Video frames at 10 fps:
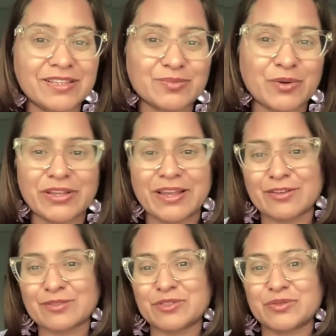This body
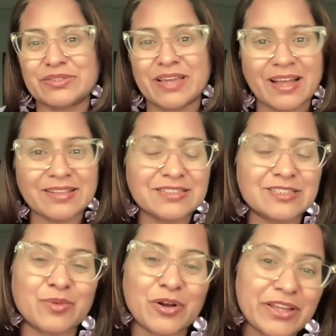allows me to dance.
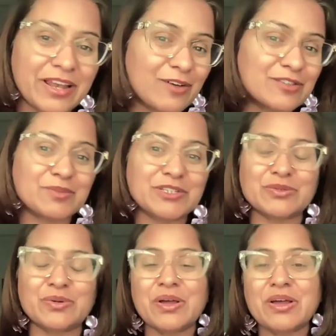This body allows me
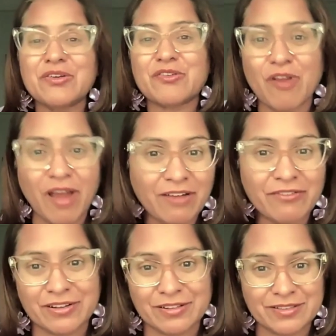to
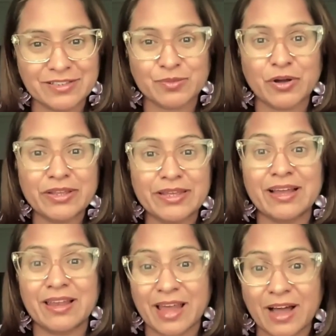travel. This body
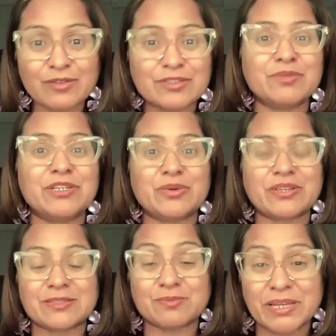allows me to
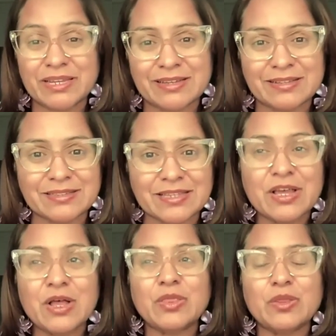experience
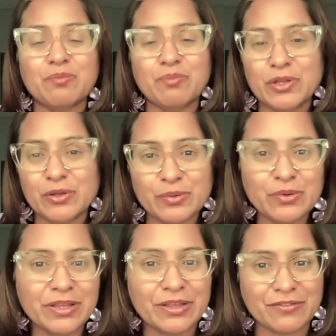the
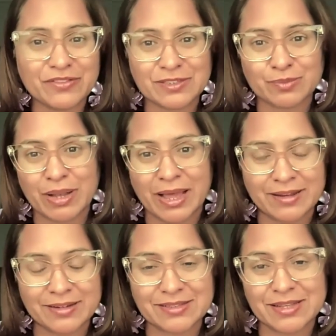beauty of this
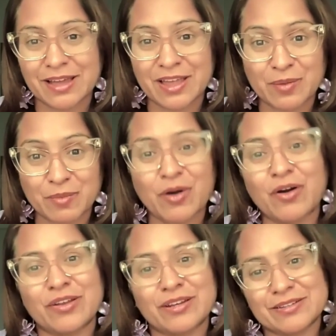planet that I am
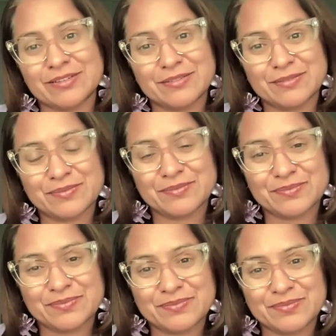on.
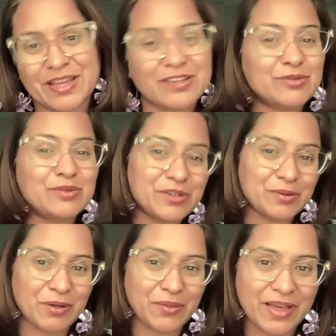I told her
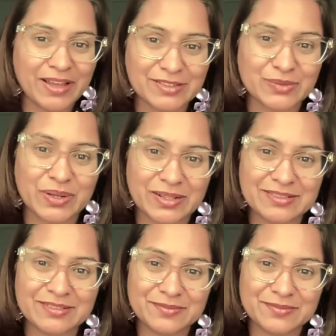about that as well.